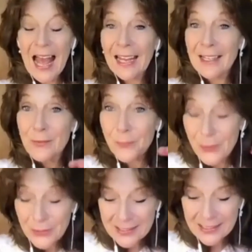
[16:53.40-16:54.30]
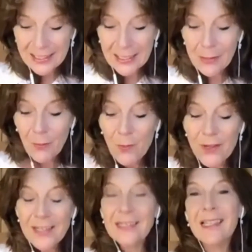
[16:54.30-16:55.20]
and vertically. The
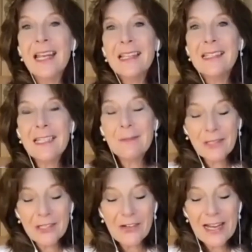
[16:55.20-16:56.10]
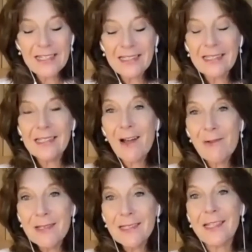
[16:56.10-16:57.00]
words seem to create a
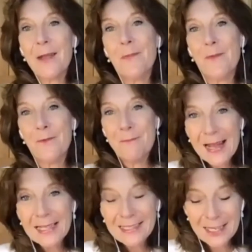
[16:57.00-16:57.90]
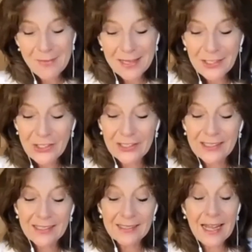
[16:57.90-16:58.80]
soundscape of many dimensions
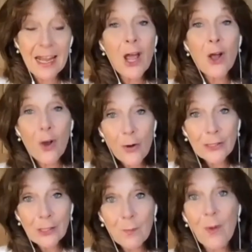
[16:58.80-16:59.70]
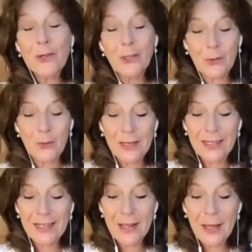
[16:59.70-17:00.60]
as they correspond to one
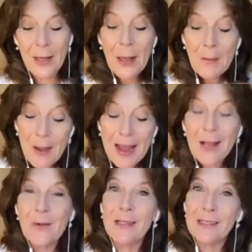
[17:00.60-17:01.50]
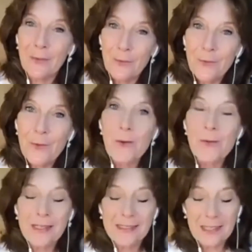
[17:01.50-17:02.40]
another, backwards and
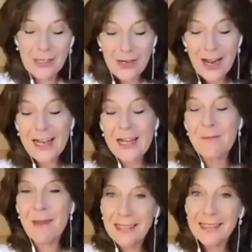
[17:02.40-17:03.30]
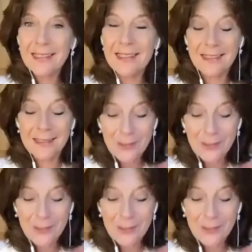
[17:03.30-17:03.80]
forwards in rhyme, assonance,